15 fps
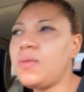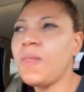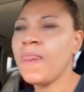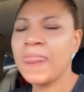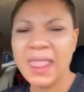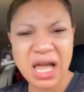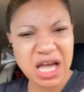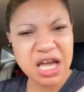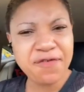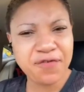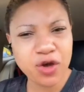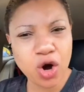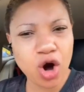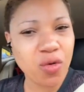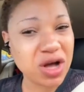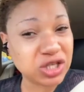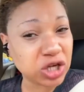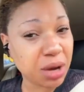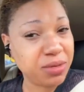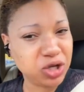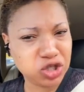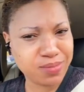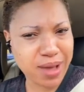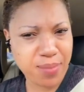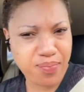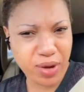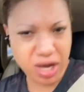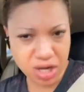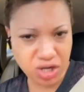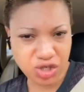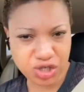if you're always coming to my page